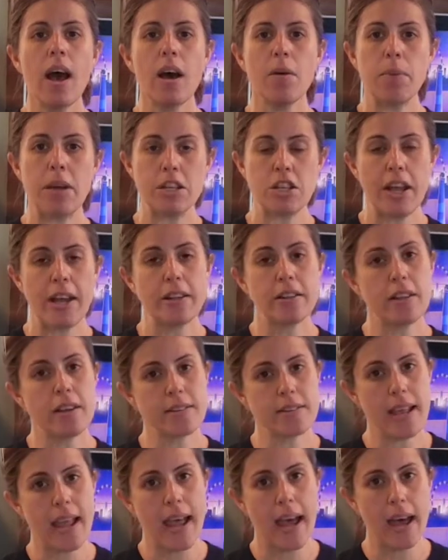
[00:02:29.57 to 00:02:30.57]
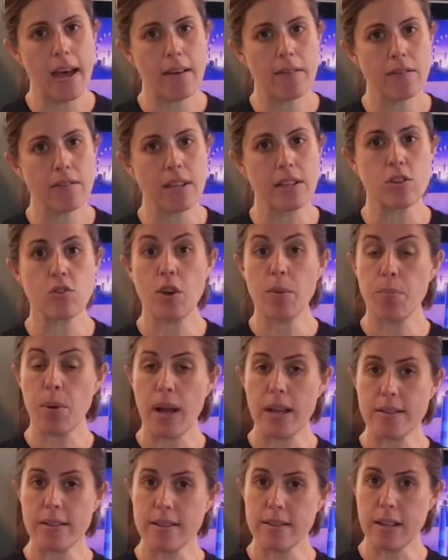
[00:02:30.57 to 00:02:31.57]
My child does have sensory
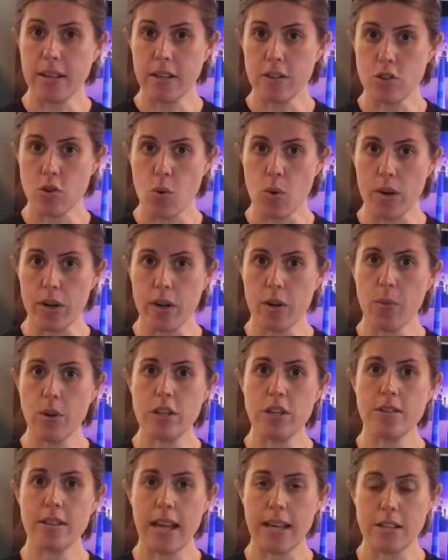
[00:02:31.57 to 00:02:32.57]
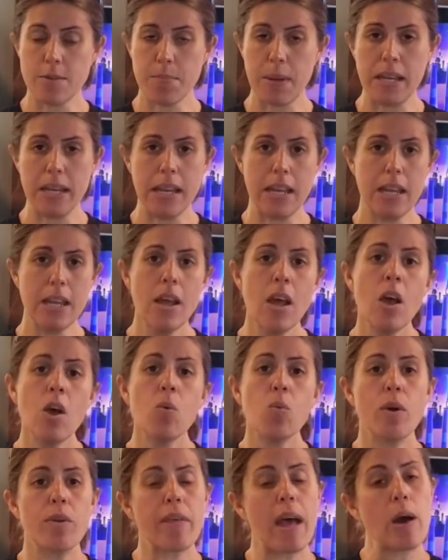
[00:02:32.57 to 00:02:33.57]
processing disorder, which is SPD,
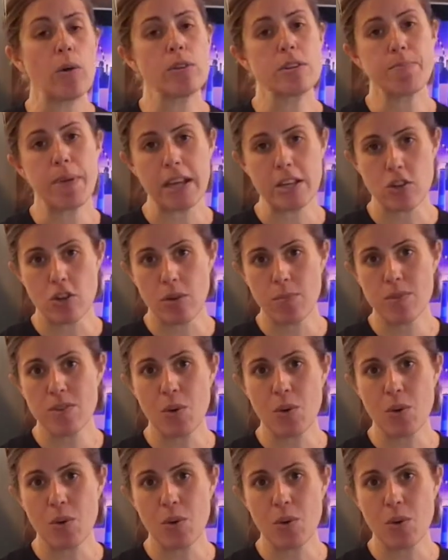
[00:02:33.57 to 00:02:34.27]
without spectrum.